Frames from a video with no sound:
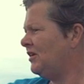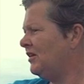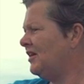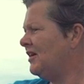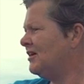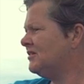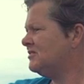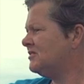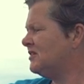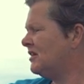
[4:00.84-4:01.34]
the
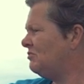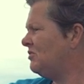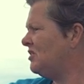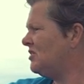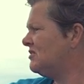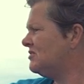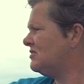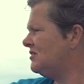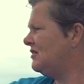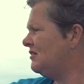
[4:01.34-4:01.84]
last time he'd
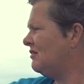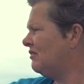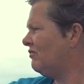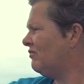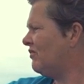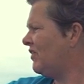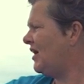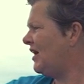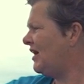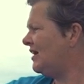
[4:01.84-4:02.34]
seen his
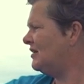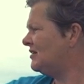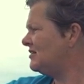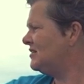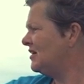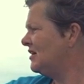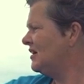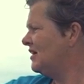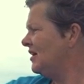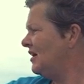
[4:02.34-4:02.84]
friend.
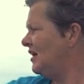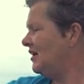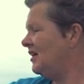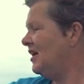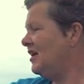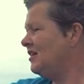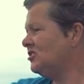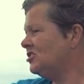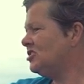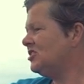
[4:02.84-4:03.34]
And he
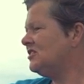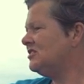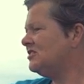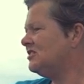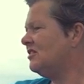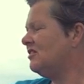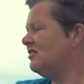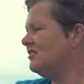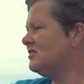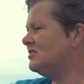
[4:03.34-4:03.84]
actually
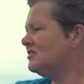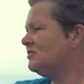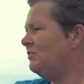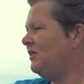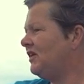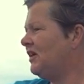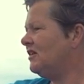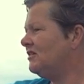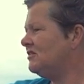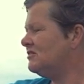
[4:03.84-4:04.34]
started
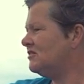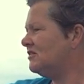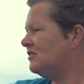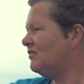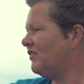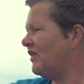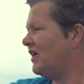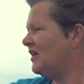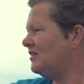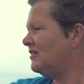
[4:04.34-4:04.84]
speaking to his
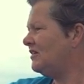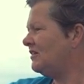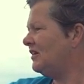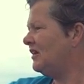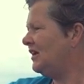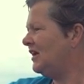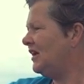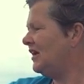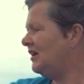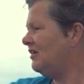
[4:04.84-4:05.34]
friend in
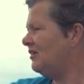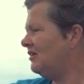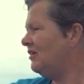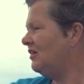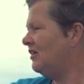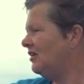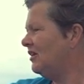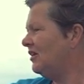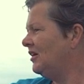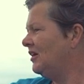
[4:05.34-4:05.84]
the air.
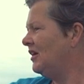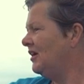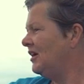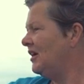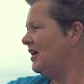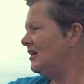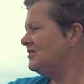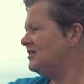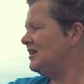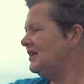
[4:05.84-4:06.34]

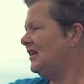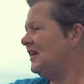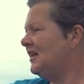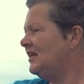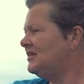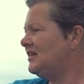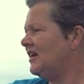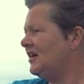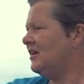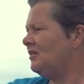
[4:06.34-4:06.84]
As he lay
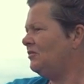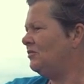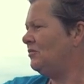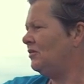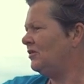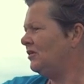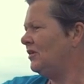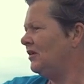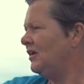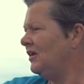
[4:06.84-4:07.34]

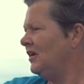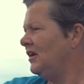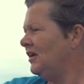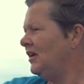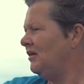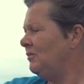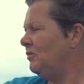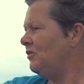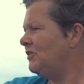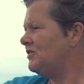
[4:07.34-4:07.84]
down,
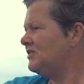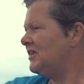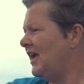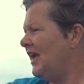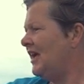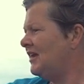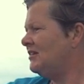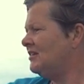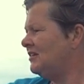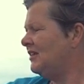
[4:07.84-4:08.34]
he put his
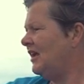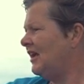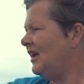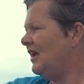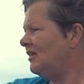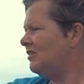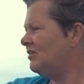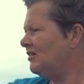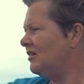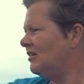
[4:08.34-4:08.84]
head to the
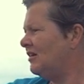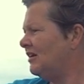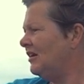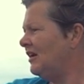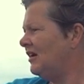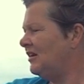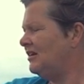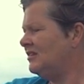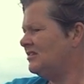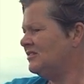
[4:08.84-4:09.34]
heather
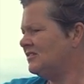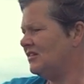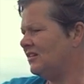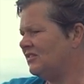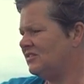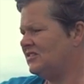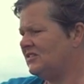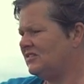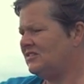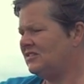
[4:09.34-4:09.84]
and he
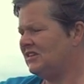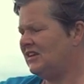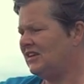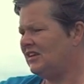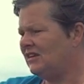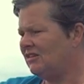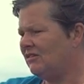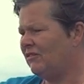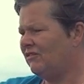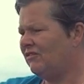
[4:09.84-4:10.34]
started to
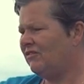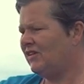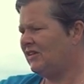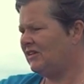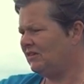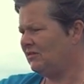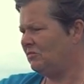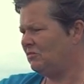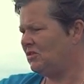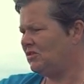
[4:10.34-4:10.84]
hear
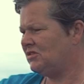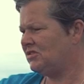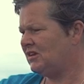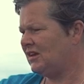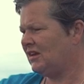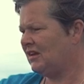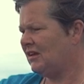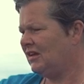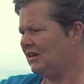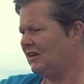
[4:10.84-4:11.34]
fiddle
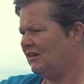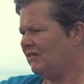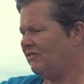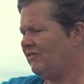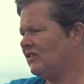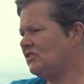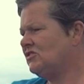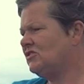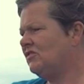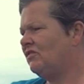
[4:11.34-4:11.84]
music.
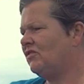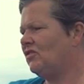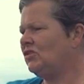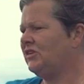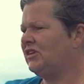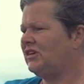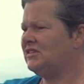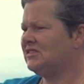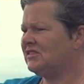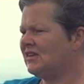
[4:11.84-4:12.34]
First of all,
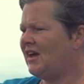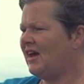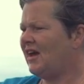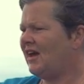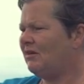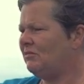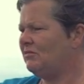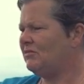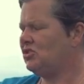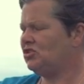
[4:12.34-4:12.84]
he sat
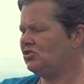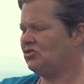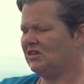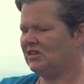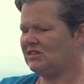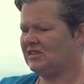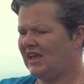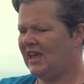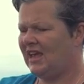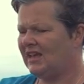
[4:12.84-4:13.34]
up and shook
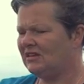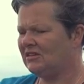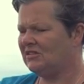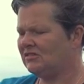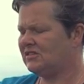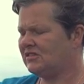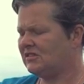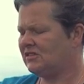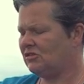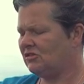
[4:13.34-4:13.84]
his head
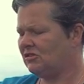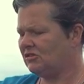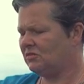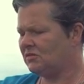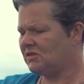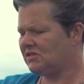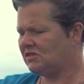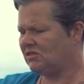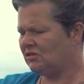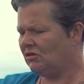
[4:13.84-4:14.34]
because he thought it
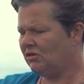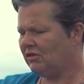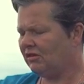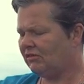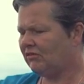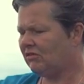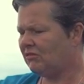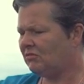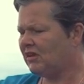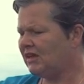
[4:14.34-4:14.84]
was the noise
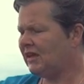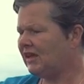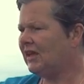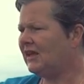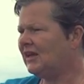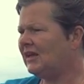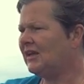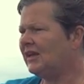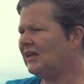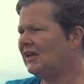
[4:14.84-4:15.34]
from the
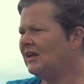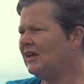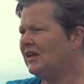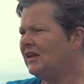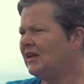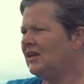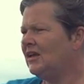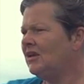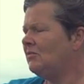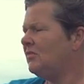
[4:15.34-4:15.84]
ceilidh.
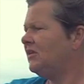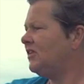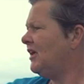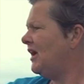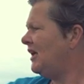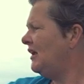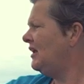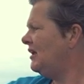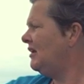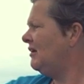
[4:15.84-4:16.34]
But
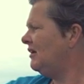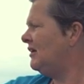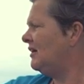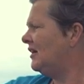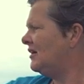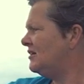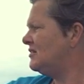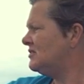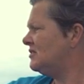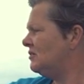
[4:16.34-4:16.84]
then he
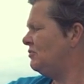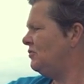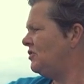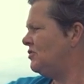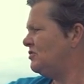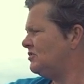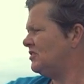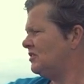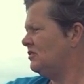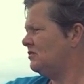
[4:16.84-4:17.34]
realised the
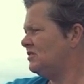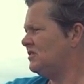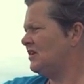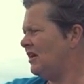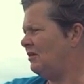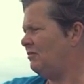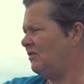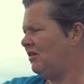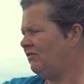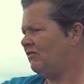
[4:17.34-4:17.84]
music was
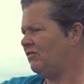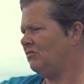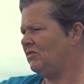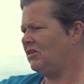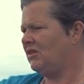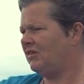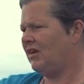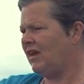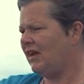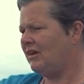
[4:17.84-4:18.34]
coming from the
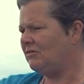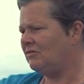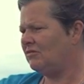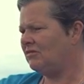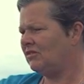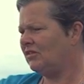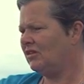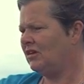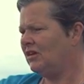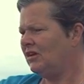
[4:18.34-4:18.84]

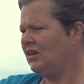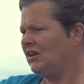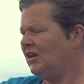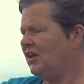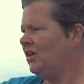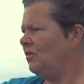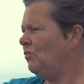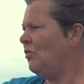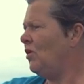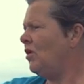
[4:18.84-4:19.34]
ground.
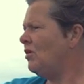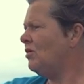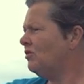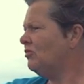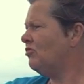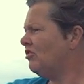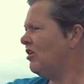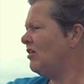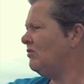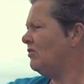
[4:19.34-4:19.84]
He
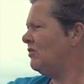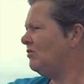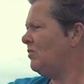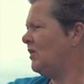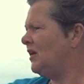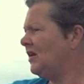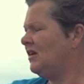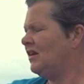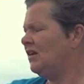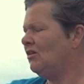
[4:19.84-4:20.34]
walked round the
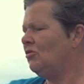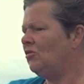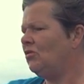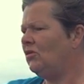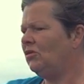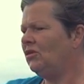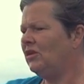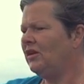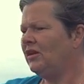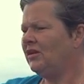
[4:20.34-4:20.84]
big
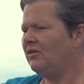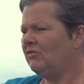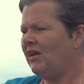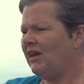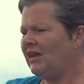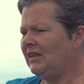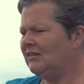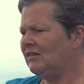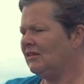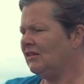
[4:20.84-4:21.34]
knoll.
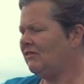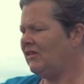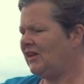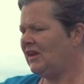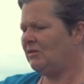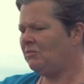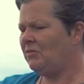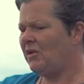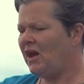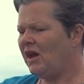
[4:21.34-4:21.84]
Right at the
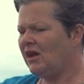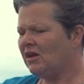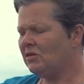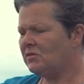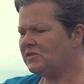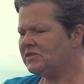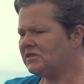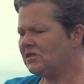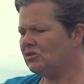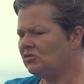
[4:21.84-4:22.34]
very back
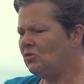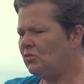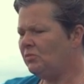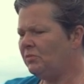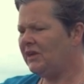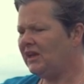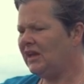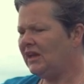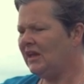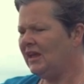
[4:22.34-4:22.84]
was an
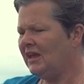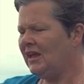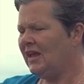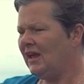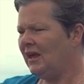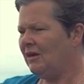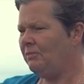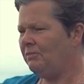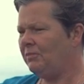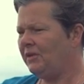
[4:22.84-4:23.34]
opening,
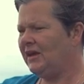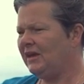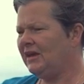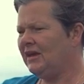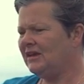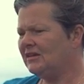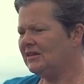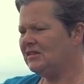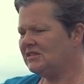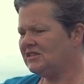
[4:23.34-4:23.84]
a
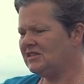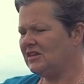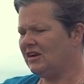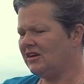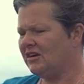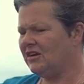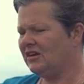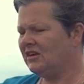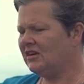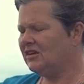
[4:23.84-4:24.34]
big,
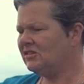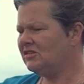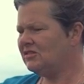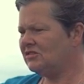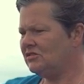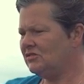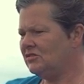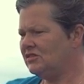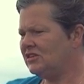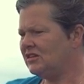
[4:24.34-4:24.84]
dark
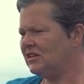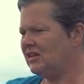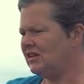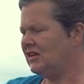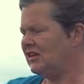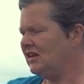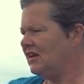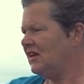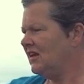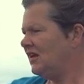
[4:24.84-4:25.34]
souterrain,
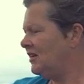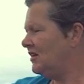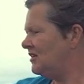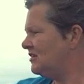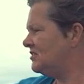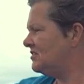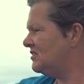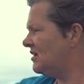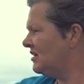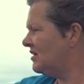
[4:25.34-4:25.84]
and he
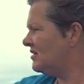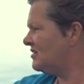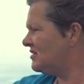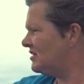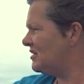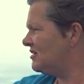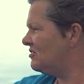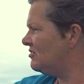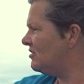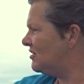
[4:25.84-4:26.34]
stuck his
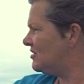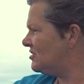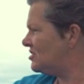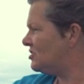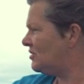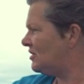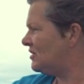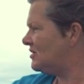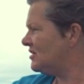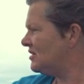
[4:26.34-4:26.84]
ear
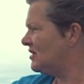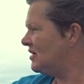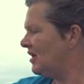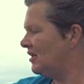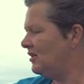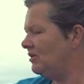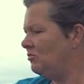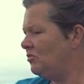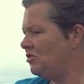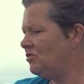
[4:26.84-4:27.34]
into it,
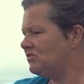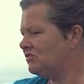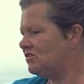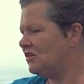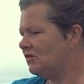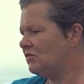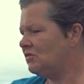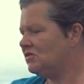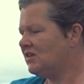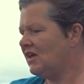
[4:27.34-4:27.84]
and the music
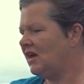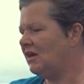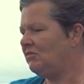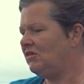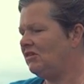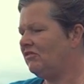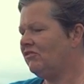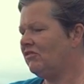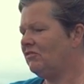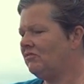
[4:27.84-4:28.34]
was
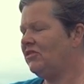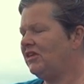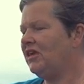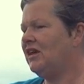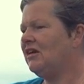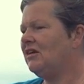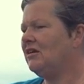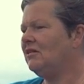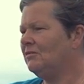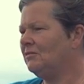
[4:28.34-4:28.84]
coming from
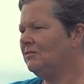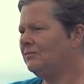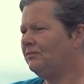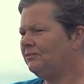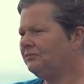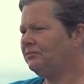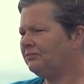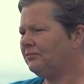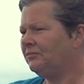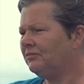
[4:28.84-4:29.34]
there.
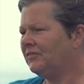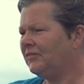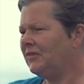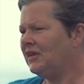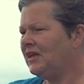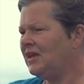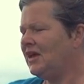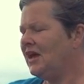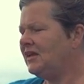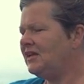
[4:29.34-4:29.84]

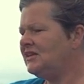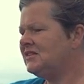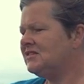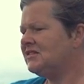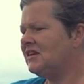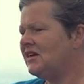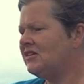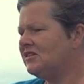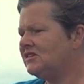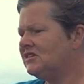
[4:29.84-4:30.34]
And he
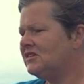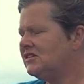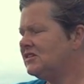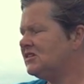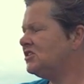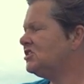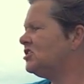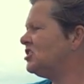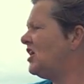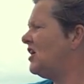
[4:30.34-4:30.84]
started
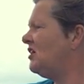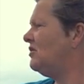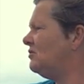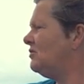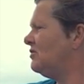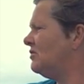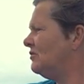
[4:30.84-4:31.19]
to shout.